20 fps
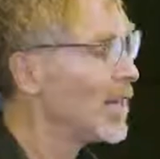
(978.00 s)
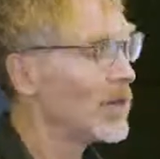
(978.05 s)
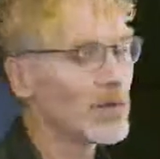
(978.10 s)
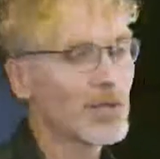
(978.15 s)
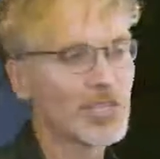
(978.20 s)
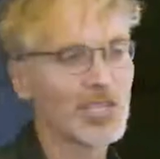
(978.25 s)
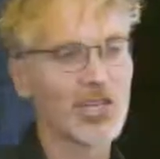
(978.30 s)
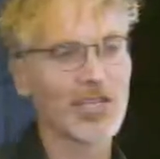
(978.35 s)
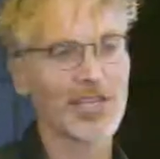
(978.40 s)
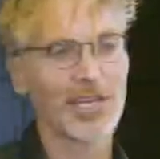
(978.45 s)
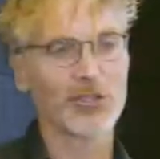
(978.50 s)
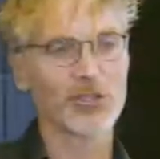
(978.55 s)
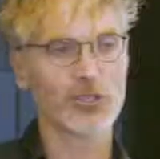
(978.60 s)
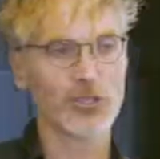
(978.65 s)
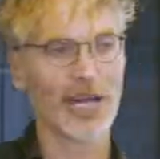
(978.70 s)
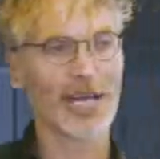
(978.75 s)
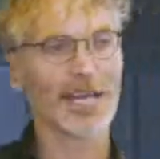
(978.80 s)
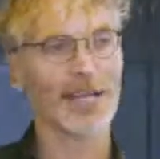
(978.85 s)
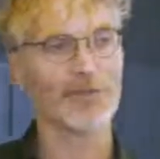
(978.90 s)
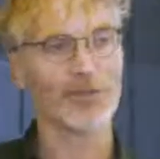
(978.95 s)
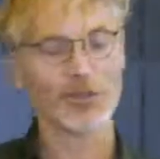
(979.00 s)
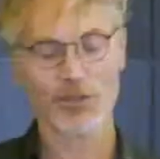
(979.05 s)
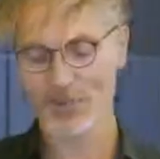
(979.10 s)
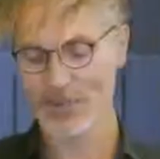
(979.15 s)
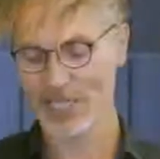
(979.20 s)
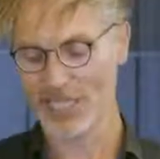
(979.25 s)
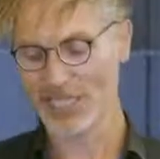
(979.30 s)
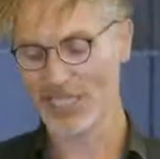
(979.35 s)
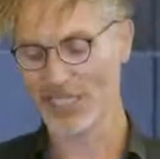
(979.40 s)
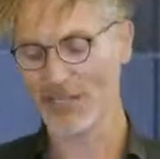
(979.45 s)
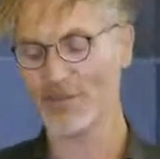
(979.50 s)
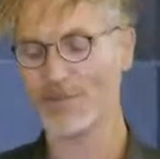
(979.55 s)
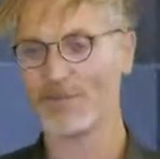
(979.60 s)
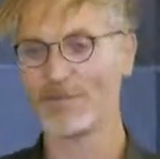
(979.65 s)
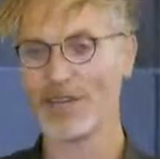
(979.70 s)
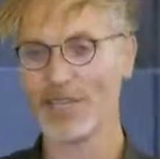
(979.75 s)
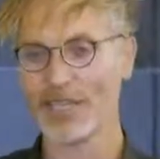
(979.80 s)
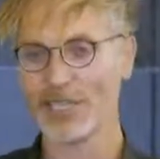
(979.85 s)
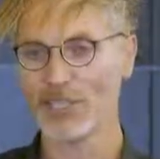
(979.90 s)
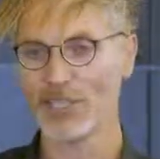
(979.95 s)
We turned our training rooms into
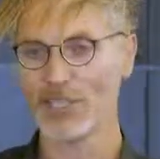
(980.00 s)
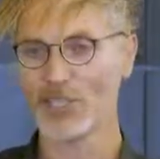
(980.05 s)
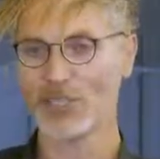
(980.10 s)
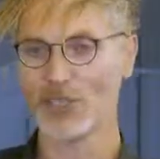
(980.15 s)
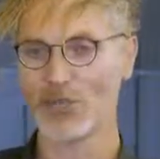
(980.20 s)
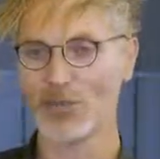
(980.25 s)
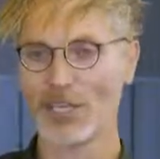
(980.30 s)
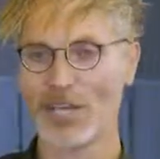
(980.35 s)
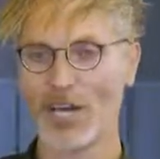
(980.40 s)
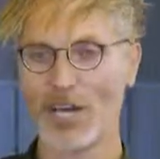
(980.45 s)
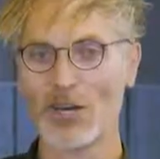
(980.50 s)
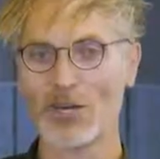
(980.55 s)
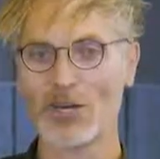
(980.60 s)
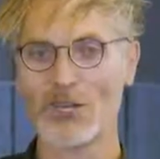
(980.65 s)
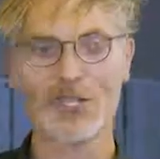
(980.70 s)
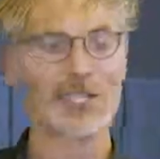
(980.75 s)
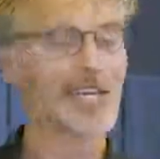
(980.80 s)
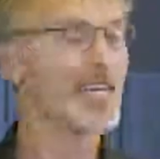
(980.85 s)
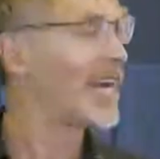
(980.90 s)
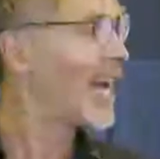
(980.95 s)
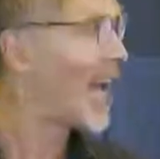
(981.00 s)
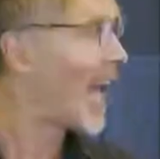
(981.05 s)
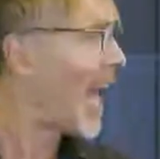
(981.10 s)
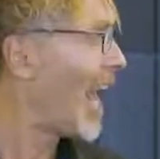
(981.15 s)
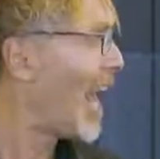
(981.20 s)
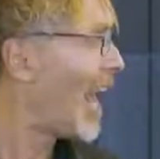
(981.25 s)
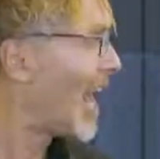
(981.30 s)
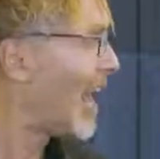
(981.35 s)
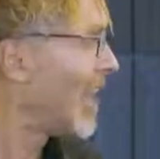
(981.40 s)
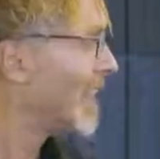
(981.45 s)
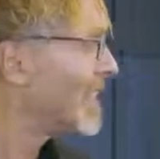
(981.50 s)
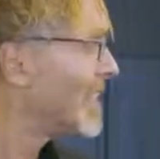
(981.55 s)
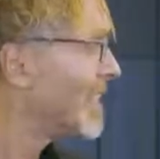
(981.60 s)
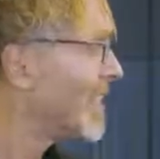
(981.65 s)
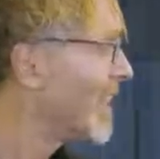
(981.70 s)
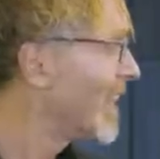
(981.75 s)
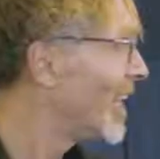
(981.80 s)
fitness studios, and